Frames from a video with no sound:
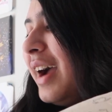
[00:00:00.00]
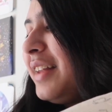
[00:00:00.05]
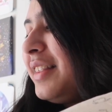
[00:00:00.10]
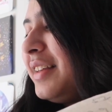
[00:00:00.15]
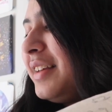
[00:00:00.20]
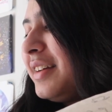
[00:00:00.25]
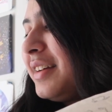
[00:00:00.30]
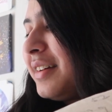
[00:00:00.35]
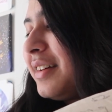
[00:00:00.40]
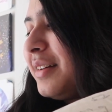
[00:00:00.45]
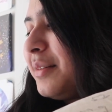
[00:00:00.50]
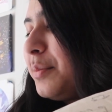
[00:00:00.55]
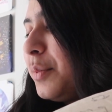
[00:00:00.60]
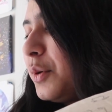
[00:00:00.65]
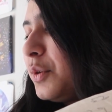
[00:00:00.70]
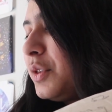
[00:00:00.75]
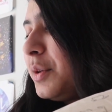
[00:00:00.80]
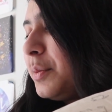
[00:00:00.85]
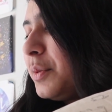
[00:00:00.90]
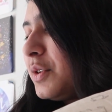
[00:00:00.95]
I think
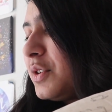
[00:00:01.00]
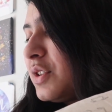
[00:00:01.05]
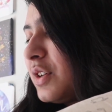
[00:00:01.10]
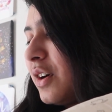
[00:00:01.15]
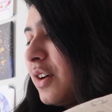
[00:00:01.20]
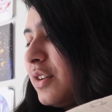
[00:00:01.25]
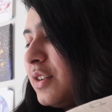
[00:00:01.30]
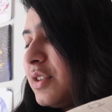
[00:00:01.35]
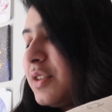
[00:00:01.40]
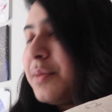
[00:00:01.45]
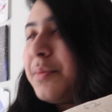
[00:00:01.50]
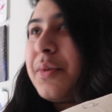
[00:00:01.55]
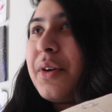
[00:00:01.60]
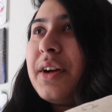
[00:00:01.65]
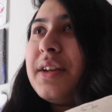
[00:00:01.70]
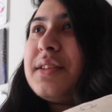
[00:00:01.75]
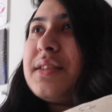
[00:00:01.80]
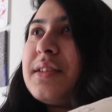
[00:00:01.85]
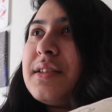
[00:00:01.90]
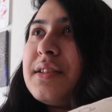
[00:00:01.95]
both the books aren't
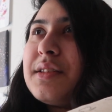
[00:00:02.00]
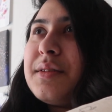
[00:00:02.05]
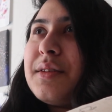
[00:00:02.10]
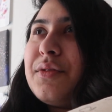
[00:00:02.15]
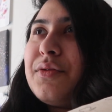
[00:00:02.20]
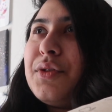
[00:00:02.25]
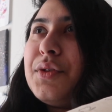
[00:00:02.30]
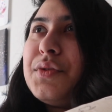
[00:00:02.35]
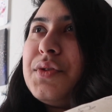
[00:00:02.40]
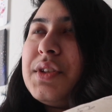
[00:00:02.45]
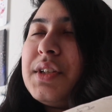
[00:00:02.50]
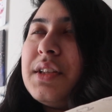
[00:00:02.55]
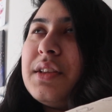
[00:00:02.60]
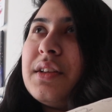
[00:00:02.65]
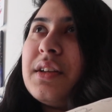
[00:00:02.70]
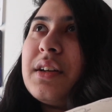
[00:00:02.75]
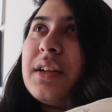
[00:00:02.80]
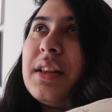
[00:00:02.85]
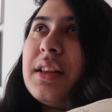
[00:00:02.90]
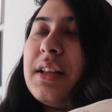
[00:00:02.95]
surprises if you've seen
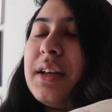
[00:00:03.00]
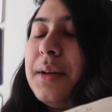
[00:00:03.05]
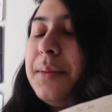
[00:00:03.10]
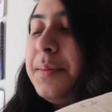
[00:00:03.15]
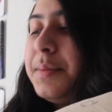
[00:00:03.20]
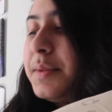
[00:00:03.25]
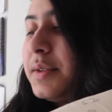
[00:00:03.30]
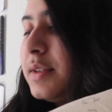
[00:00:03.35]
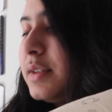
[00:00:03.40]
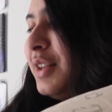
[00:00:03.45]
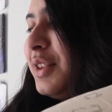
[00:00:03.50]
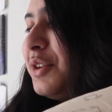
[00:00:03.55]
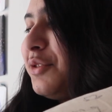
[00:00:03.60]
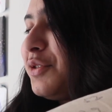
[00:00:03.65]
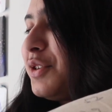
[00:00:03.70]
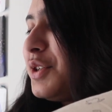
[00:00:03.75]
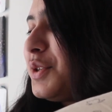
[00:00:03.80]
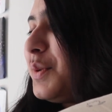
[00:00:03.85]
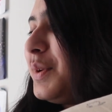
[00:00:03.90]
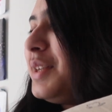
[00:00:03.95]
the clips. The
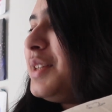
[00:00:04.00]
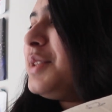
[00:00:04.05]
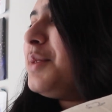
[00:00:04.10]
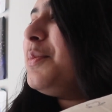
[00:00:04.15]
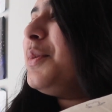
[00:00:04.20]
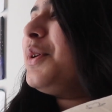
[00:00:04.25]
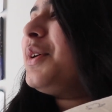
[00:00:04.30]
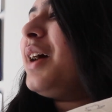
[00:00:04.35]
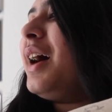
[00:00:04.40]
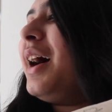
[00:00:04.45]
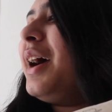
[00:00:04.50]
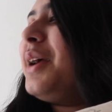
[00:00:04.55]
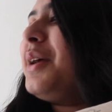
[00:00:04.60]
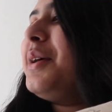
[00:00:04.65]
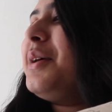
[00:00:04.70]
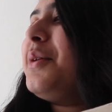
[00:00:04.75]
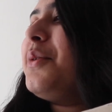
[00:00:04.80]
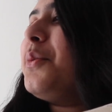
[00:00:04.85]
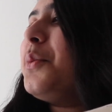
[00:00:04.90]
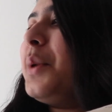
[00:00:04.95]
first one is a book
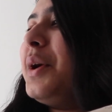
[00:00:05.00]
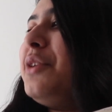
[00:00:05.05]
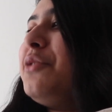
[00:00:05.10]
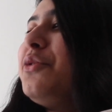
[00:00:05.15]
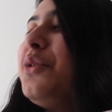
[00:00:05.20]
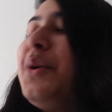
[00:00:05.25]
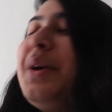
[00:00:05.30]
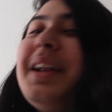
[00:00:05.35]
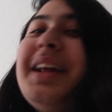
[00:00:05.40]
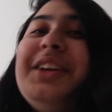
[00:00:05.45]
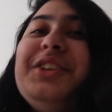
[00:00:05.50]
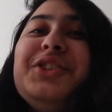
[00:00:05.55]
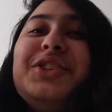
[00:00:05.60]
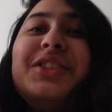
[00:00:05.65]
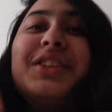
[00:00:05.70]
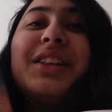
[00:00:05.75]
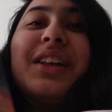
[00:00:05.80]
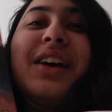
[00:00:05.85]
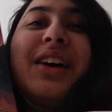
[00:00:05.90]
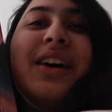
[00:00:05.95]
I went for and I
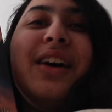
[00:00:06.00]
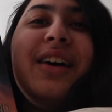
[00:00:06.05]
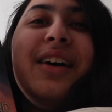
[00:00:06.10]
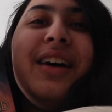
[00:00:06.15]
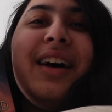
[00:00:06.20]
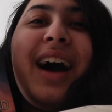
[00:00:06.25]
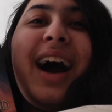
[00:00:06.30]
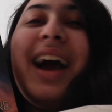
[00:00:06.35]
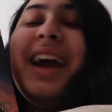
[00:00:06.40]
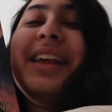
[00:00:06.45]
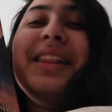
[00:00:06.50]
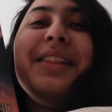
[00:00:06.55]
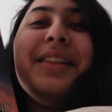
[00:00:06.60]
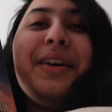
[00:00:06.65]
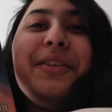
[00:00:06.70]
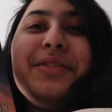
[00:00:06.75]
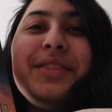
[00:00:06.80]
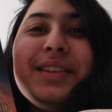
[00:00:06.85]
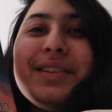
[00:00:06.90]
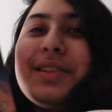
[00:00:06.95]
just, I
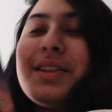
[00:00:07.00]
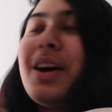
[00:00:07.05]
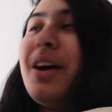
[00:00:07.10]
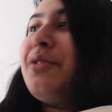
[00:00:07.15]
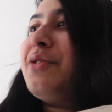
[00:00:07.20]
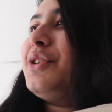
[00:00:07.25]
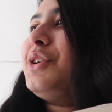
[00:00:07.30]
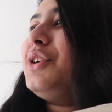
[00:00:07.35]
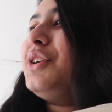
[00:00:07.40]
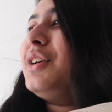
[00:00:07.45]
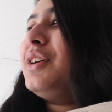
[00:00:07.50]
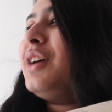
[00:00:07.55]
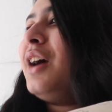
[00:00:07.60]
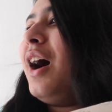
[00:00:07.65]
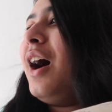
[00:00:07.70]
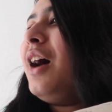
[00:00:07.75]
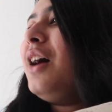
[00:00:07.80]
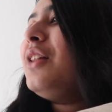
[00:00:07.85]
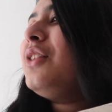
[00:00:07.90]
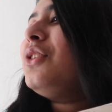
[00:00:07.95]
love this cover
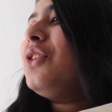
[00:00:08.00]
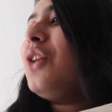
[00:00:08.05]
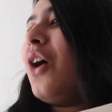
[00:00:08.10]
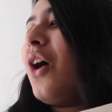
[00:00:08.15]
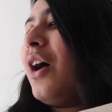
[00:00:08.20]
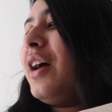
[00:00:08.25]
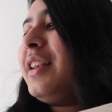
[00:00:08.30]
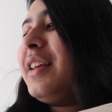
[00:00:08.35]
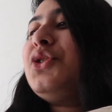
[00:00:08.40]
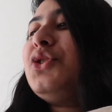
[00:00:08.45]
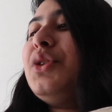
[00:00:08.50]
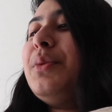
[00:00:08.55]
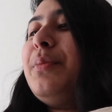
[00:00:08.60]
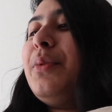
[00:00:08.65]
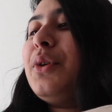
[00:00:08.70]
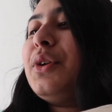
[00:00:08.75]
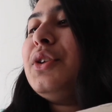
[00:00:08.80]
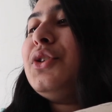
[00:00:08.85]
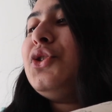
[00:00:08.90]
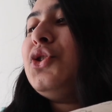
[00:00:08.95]
a lot. The
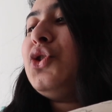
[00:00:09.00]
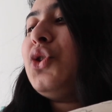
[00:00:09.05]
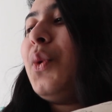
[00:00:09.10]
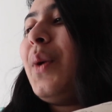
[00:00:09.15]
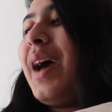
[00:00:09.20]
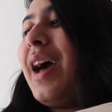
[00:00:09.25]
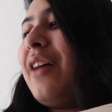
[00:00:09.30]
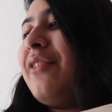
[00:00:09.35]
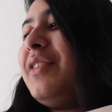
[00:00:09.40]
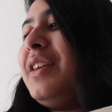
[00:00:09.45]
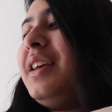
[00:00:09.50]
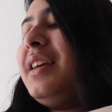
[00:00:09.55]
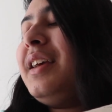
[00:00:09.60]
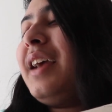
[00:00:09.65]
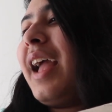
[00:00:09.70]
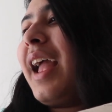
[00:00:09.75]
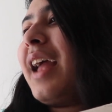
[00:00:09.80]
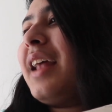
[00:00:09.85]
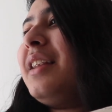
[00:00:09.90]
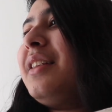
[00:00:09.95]
book is so heavy
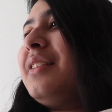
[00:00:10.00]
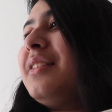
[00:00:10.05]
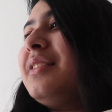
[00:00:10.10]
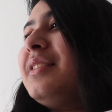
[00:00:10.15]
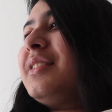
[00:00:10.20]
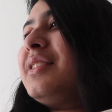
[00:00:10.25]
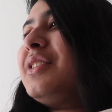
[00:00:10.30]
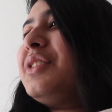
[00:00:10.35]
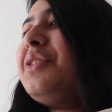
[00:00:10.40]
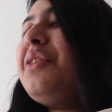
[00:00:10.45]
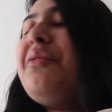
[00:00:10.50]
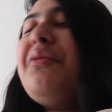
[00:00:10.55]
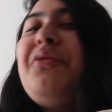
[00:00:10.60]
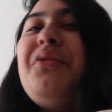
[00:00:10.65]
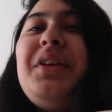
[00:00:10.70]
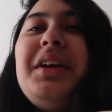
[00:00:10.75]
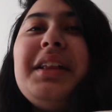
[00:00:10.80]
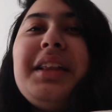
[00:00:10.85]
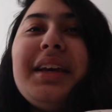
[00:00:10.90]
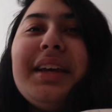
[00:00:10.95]
and the,
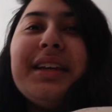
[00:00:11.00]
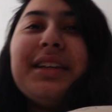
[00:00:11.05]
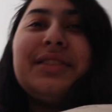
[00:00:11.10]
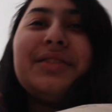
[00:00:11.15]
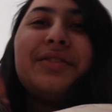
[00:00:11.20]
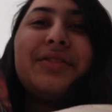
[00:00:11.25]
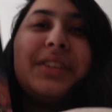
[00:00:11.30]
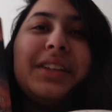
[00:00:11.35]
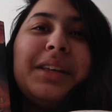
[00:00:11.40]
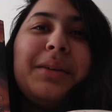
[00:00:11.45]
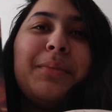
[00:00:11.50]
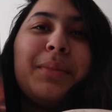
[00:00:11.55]
feeling is really